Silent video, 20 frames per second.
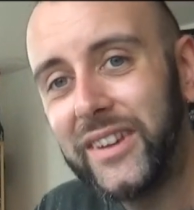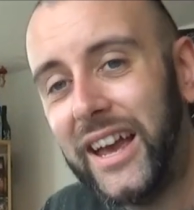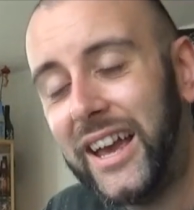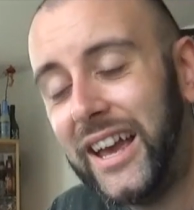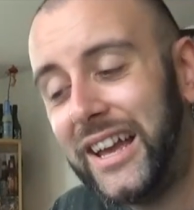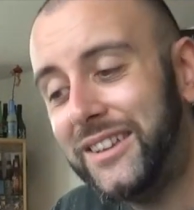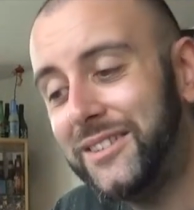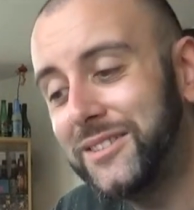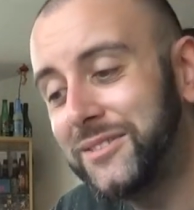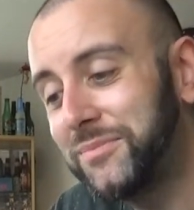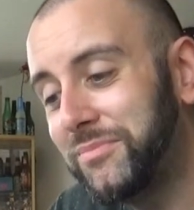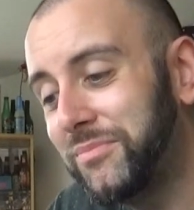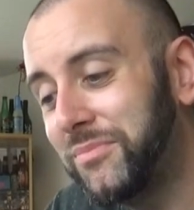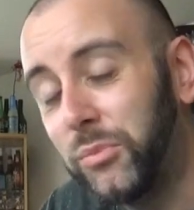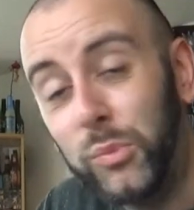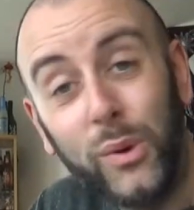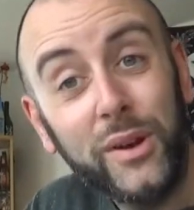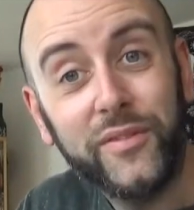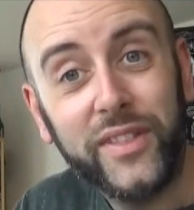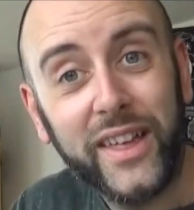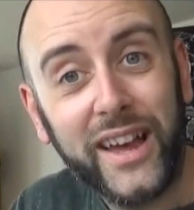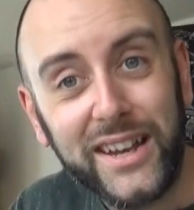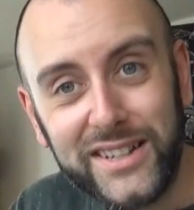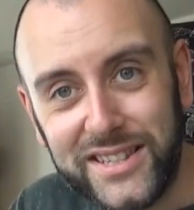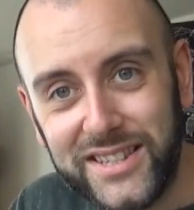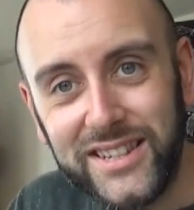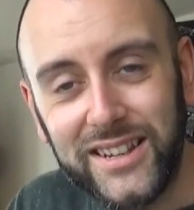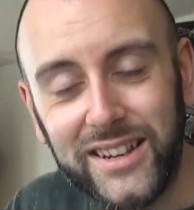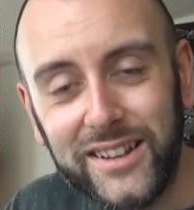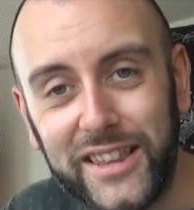And with
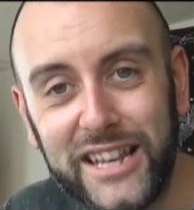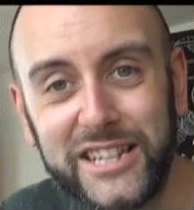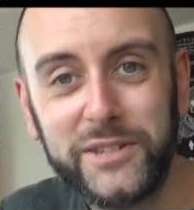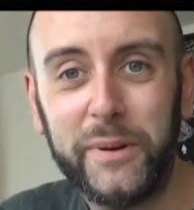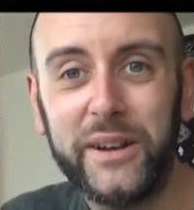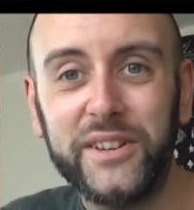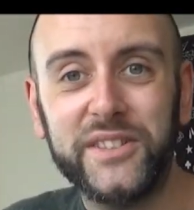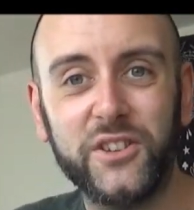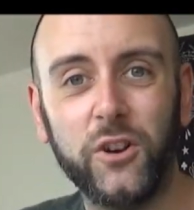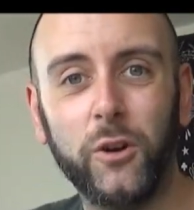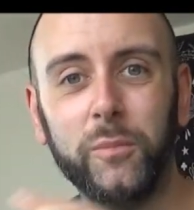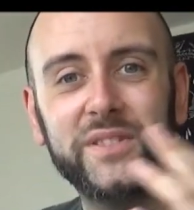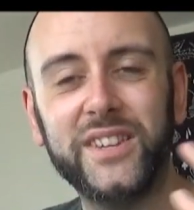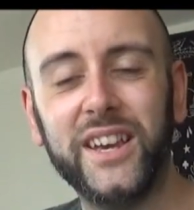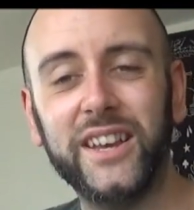that, that's my top